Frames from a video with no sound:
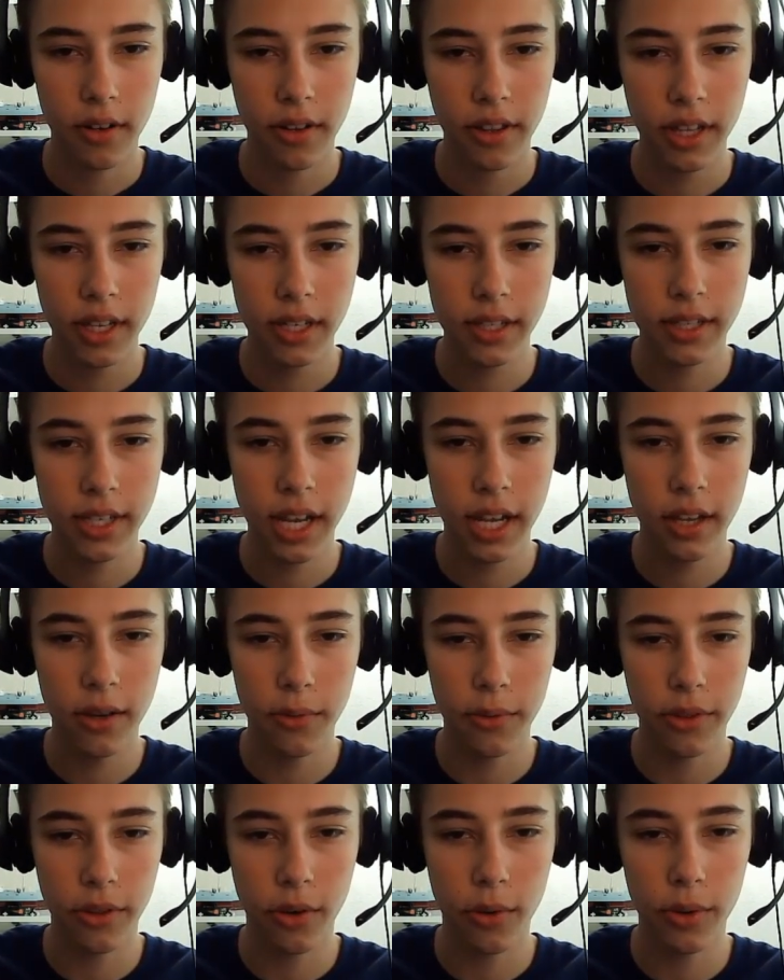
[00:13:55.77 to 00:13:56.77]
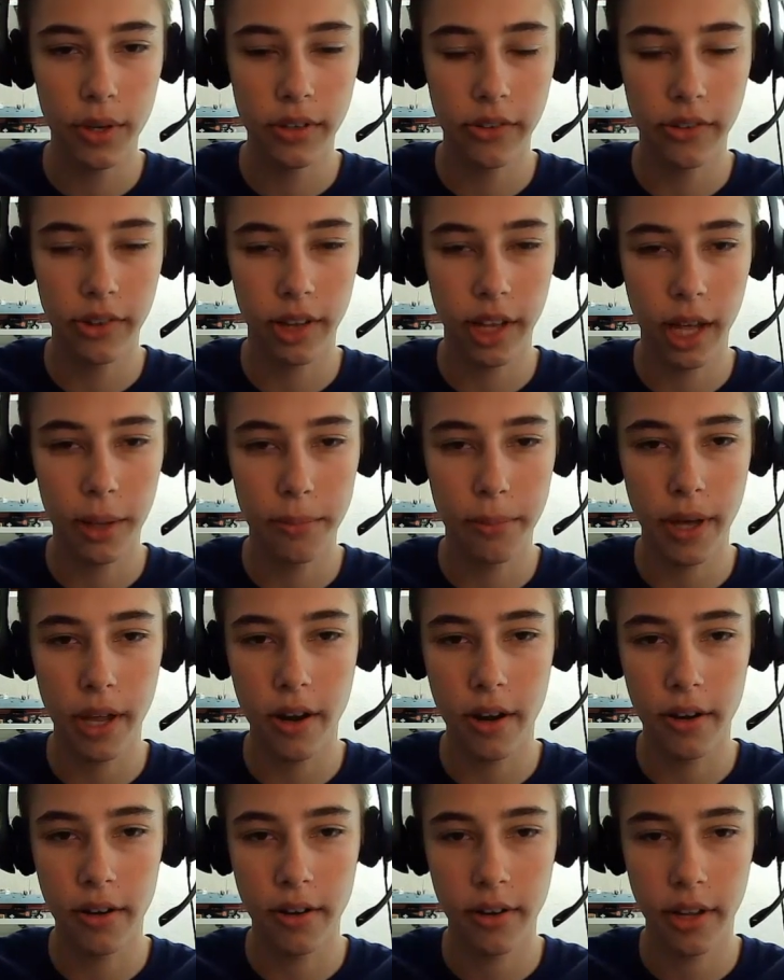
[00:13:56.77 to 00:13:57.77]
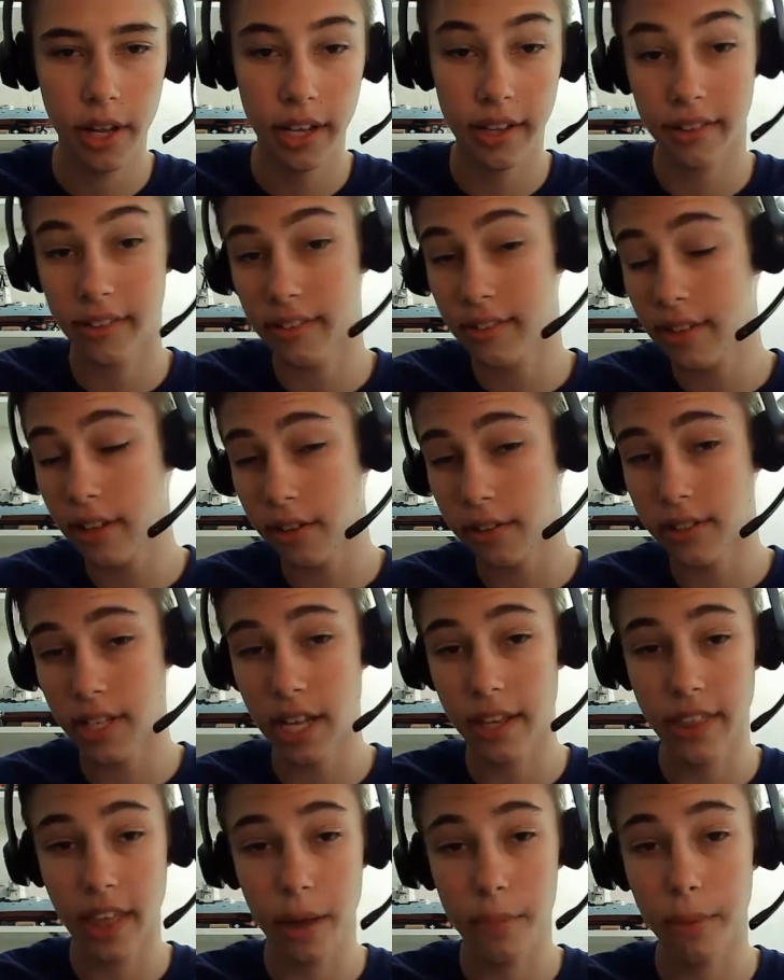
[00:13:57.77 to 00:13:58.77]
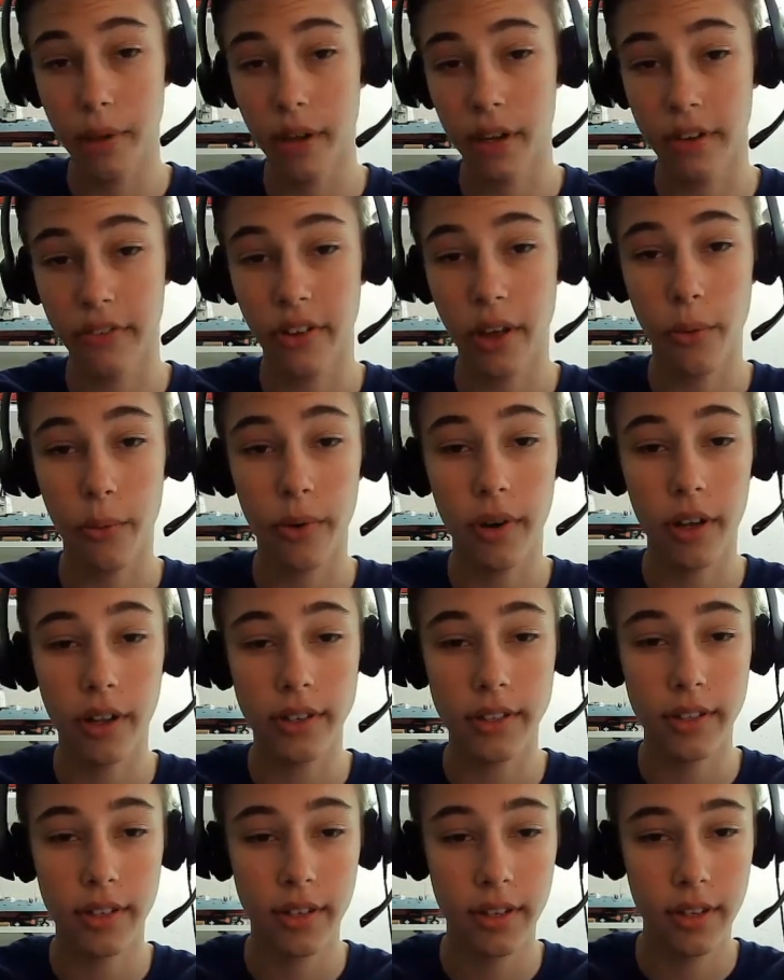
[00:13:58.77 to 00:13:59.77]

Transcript: I think taking with the queen is a lot better. I can still take that pawn if I want.